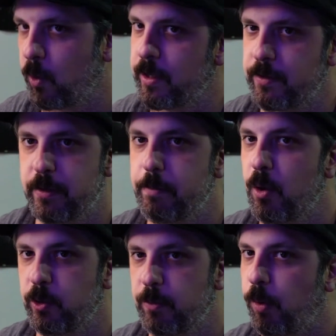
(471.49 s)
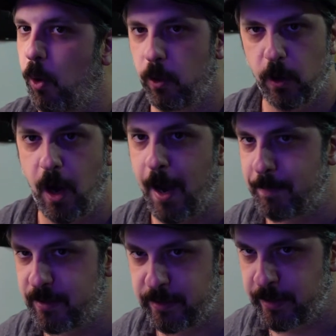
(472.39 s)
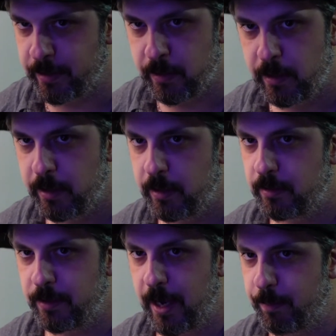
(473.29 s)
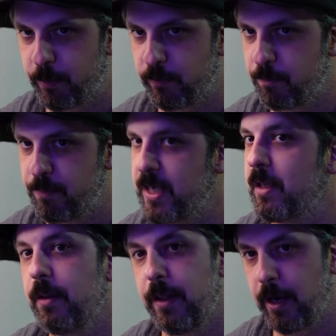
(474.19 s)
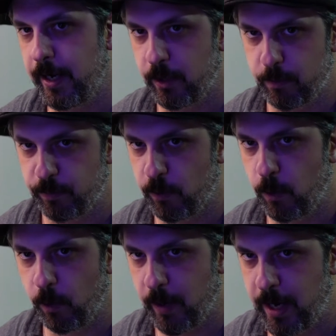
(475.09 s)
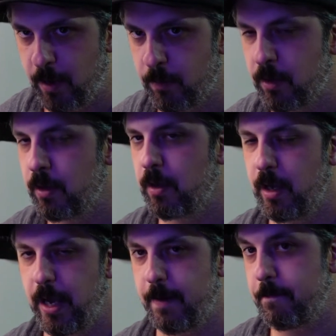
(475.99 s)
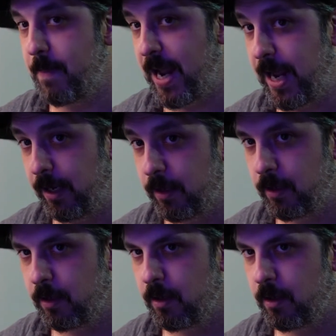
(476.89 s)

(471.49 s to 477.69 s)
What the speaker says: What is the most polar opposite type of beat that I could program and make